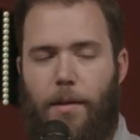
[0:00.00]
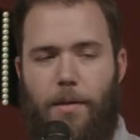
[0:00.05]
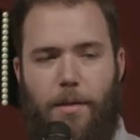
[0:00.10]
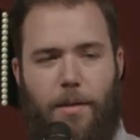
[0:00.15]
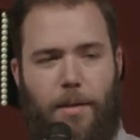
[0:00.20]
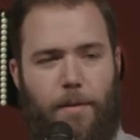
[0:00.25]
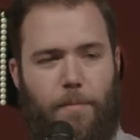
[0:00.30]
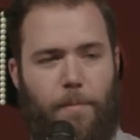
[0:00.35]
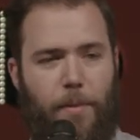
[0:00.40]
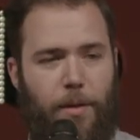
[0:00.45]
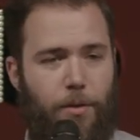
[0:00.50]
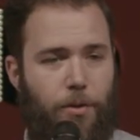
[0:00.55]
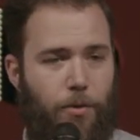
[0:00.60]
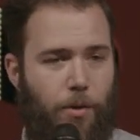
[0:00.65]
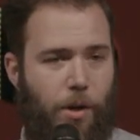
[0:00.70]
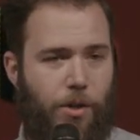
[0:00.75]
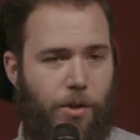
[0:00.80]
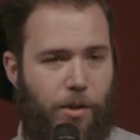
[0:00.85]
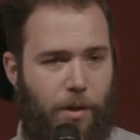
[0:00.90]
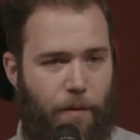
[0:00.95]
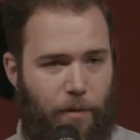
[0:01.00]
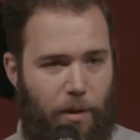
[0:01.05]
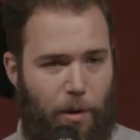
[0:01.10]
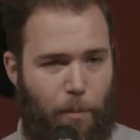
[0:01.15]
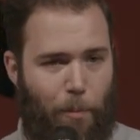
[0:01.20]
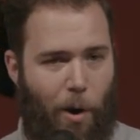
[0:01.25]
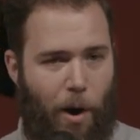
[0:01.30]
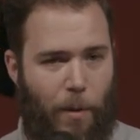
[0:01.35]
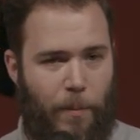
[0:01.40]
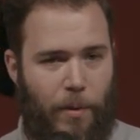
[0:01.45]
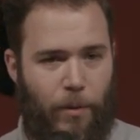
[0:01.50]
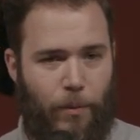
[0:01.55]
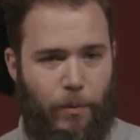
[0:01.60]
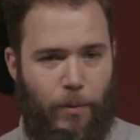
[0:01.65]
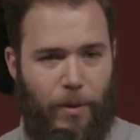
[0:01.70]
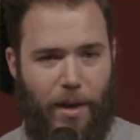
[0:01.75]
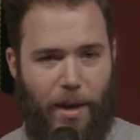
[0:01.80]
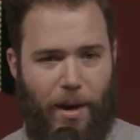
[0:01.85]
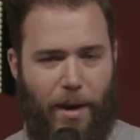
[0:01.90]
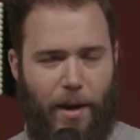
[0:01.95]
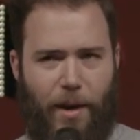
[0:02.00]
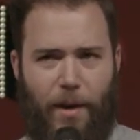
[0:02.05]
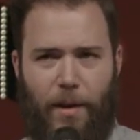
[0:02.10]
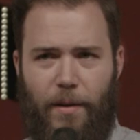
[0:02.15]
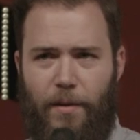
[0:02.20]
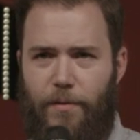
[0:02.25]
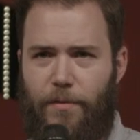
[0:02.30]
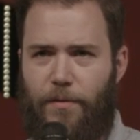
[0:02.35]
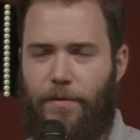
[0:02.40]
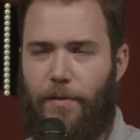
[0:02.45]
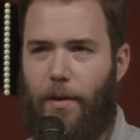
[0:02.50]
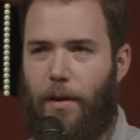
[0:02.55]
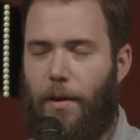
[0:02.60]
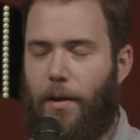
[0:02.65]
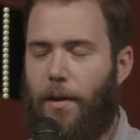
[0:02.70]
the administration of the department. We have,